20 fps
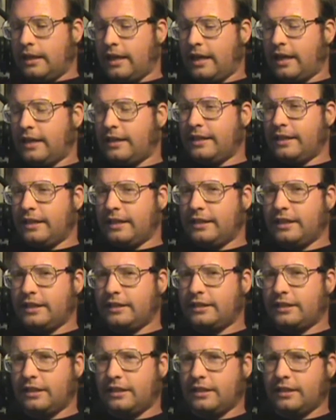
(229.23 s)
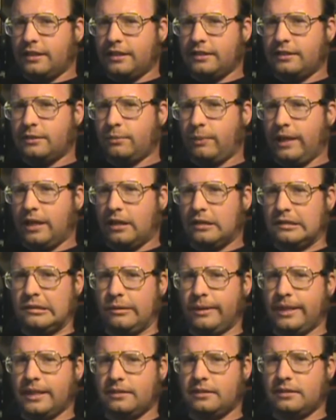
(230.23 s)
And in addition to this, we also
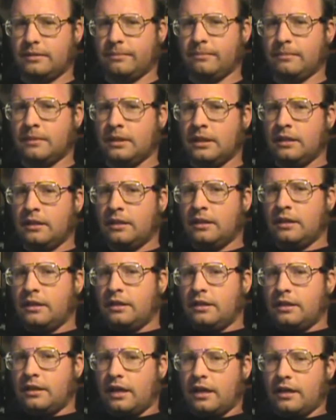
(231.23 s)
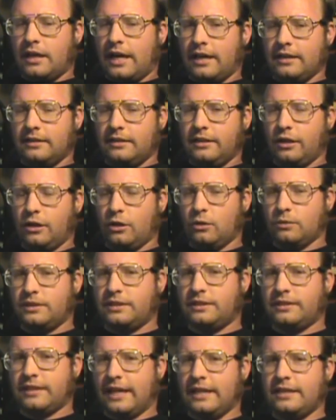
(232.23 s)
get some, uh, you know,
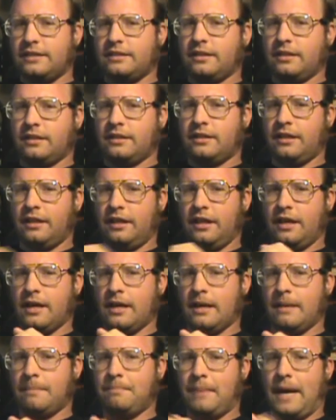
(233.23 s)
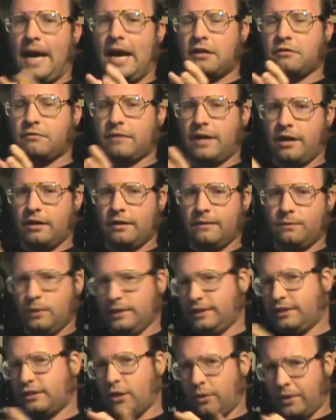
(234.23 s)
sights into the uh, background of
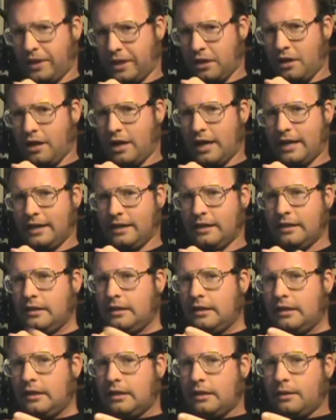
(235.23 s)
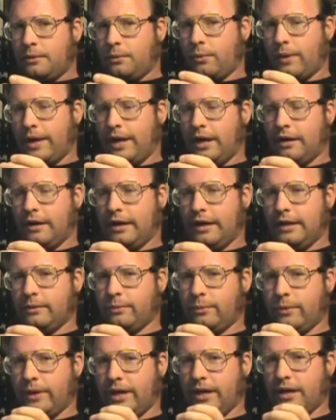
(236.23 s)
what's going on, where
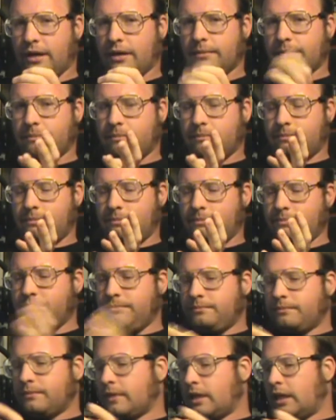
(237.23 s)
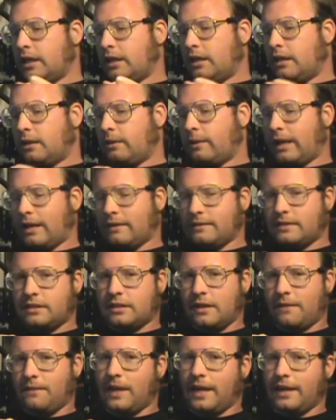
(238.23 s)
and where you have
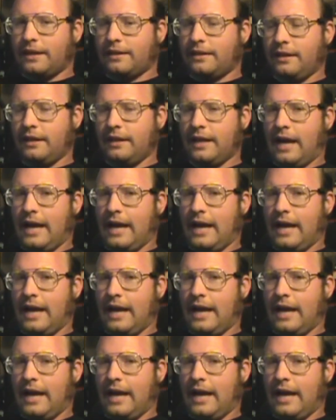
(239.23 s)
stuff like the